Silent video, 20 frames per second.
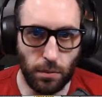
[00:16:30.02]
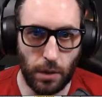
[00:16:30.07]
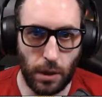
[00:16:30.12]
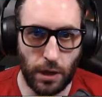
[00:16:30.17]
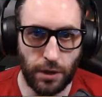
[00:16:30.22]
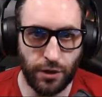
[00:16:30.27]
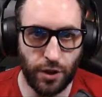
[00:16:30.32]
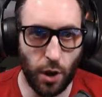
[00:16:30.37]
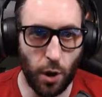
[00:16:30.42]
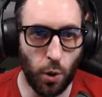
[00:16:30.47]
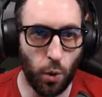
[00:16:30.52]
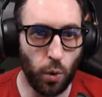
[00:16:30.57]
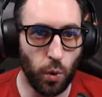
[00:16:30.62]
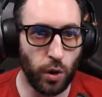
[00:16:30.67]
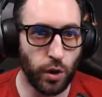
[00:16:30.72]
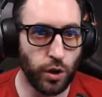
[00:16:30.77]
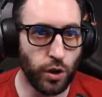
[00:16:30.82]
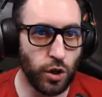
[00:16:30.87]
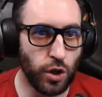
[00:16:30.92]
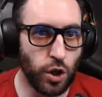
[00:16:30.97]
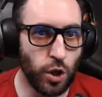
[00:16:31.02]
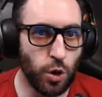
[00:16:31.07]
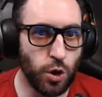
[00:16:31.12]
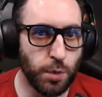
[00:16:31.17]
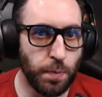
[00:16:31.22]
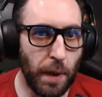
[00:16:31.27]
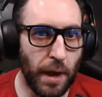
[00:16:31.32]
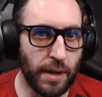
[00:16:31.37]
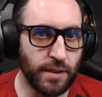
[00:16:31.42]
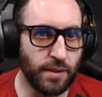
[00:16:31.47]
So huge
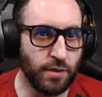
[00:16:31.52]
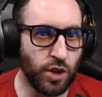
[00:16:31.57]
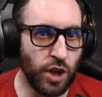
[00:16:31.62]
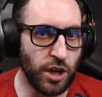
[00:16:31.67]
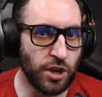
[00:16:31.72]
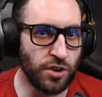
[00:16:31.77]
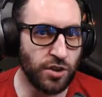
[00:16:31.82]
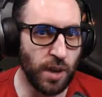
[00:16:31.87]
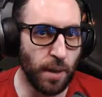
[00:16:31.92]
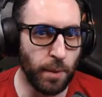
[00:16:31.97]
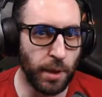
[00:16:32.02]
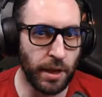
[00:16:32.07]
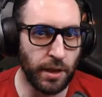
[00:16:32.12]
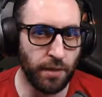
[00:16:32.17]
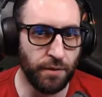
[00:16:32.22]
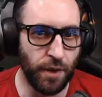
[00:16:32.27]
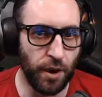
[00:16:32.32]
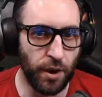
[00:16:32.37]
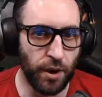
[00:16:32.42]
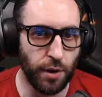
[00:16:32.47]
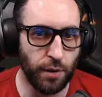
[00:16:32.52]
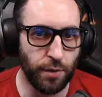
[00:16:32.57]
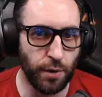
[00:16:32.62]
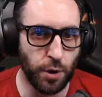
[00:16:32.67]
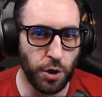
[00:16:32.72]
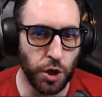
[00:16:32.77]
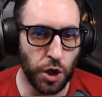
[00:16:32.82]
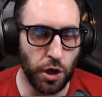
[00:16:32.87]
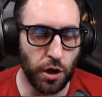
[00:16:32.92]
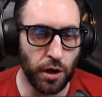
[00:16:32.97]
positive changes coming in the very near
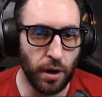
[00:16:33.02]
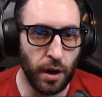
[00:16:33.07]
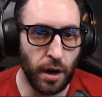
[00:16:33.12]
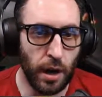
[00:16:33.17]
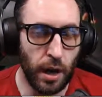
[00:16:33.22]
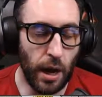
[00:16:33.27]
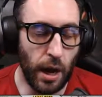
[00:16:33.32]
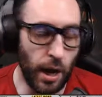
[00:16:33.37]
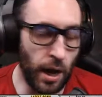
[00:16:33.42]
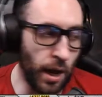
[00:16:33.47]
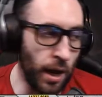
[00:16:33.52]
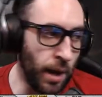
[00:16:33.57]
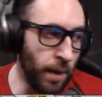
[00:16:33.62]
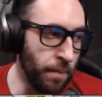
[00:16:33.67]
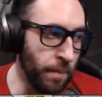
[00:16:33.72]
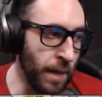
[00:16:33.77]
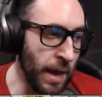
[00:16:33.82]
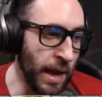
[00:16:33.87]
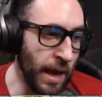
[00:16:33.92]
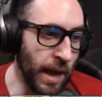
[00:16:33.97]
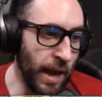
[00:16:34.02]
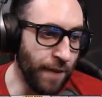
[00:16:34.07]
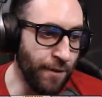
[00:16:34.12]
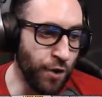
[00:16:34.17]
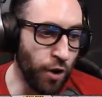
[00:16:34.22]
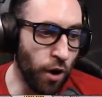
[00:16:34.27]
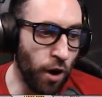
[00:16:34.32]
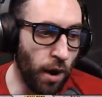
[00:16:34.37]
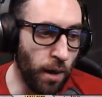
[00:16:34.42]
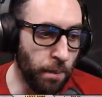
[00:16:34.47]
future. If
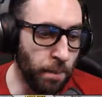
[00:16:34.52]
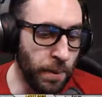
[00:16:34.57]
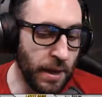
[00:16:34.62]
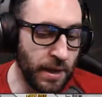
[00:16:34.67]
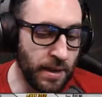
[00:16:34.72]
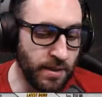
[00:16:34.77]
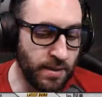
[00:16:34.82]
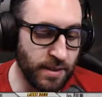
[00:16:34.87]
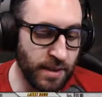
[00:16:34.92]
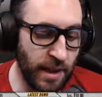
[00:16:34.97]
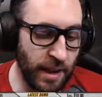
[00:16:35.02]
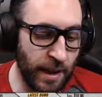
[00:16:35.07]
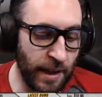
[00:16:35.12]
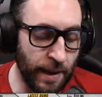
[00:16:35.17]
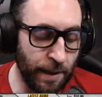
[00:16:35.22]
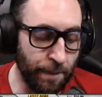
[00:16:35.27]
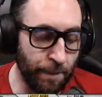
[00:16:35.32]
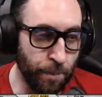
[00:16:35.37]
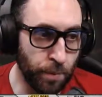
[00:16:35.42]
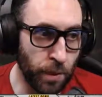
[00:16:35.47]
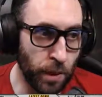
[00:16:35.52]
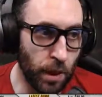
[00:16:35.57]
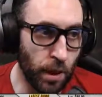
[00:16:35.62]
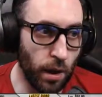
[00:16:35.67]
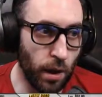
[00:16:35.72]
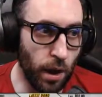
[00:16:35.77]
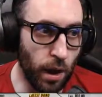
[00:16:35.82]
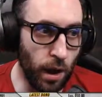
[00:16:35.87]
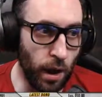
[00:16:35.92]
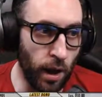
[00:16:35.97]
you're on PC
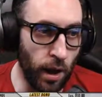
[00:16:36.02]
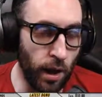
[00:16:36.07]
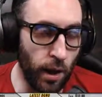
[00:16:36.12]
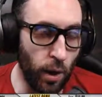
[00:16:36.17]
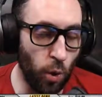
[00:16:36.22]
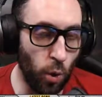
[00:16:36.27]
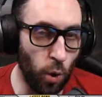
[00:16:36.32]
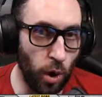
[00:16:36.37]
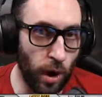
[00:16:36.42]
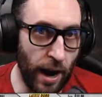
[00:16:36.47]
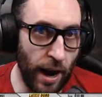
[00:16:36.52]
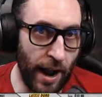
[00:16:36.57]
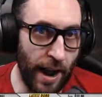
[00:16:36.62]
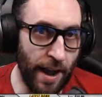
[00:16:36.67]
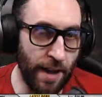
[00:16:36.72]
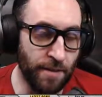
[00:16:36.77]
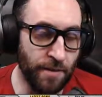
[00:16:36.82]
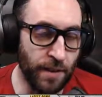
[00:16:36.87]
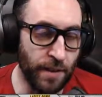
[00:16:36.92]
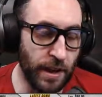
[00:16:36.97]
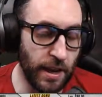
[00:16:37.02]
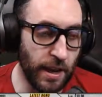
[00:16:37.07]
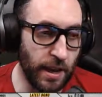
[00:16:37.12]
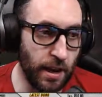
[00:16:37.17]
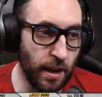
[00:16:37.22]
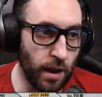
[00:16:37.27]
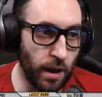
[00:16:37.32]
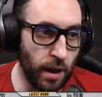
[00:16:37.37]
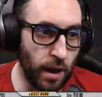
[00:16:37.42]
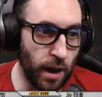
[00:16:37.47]
or have
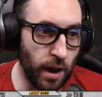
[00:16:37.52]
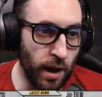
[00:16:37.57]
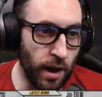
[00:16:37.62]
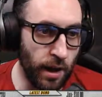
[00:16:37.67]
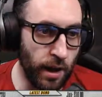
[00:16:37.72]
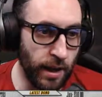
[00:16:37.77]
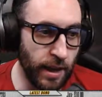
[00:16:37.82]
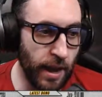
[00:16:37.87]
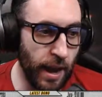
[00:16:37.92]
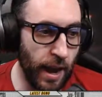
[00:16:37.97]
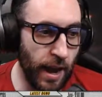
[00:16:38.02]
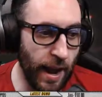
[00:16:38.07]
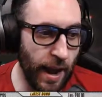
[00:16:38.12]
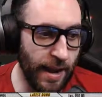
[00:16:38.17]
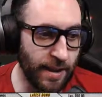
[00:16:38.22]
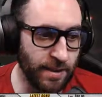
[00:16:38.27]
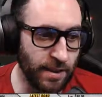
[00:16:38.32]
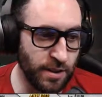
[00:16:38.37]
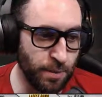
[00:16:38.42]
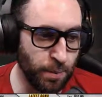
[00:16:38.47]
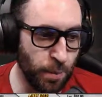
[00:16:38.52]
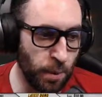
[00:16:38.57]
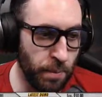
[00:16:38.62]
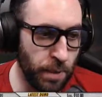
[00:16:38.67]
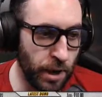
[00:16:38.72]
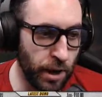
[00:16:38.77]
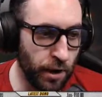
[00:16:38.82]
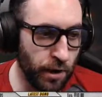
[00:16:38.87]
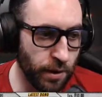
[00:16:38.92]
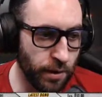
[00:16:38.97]
EA Access
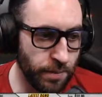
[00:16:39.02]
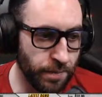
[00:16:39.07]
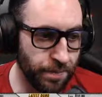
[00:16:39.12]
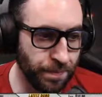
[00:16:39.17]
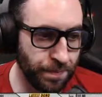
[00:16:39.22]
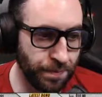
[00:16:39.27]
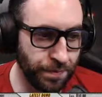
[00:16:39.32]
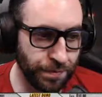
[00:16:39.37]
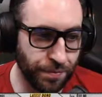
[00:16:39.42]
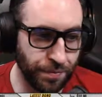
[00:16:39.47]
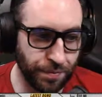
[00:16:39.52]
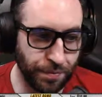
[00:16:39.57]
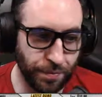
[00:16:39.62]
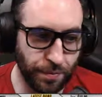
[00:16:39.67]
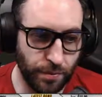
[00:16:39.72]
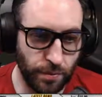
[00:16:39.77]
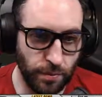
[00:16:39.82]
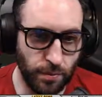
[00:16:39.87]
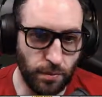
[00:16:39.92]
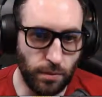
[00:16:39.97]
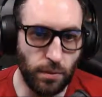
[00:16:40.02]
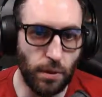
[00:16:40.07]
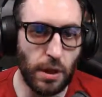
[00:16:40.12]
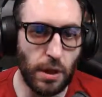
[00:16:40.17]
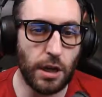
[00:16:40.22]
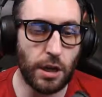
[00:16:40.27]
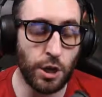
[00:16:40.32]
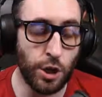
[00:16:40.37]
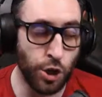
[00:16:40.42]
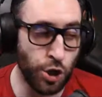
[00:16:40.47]
Premier,
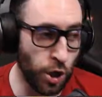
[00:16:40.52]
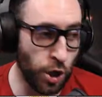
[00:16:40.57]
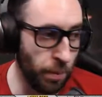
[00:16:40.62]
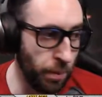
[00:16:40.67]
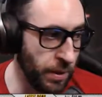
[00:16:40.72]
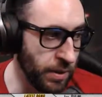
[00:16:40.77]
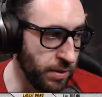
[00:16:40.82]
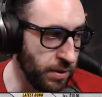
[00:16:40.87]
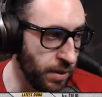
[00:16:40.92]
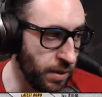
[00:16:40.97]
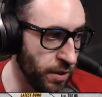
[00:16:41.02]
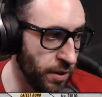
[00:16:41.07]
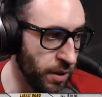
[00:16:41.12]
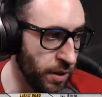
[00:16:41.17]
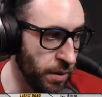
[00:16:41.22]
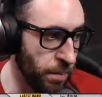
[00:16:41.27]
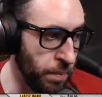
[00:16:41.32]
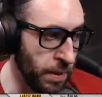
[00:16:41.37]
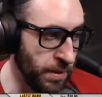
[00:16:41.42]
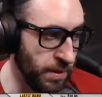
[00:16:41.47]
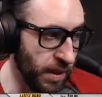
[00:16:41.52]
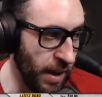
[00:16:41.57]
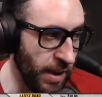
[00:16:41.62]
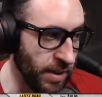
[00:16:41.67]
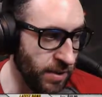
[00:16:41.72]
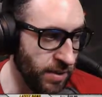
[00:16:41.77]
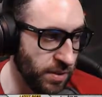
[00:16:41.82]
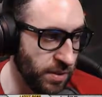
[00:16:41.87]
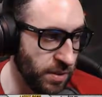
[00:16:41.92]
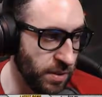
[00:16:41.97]
jump into the
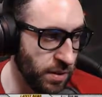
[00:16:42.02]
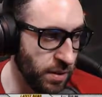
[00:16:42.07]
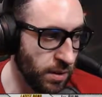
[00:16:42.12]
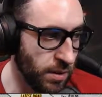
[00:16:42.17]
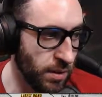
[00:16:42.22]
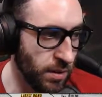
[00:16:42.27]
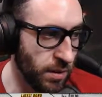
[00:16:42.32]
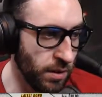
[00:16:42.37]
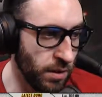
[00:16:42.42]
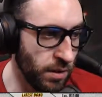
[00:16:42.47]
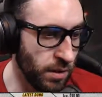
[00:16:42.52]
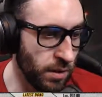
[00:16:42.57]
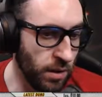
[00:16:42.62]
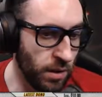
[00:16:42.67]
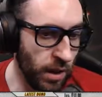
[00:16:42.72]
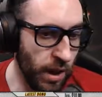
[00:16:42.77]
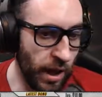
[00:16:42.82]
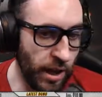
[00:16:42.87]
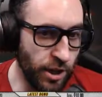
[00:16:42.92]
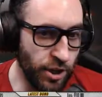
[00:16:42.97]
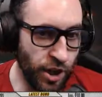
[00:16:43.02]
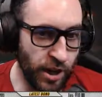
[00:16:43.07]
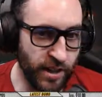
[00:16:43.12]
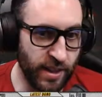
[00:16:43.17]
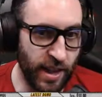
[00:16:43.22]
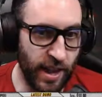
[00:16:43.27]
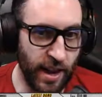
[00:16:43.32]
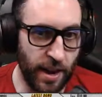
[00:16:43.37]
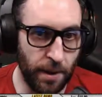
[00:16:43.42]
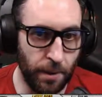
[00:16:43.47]
PTS and check
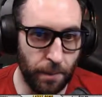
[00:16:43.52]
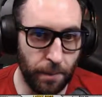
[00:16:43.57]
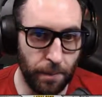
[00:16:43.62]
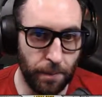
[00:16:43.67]
that out.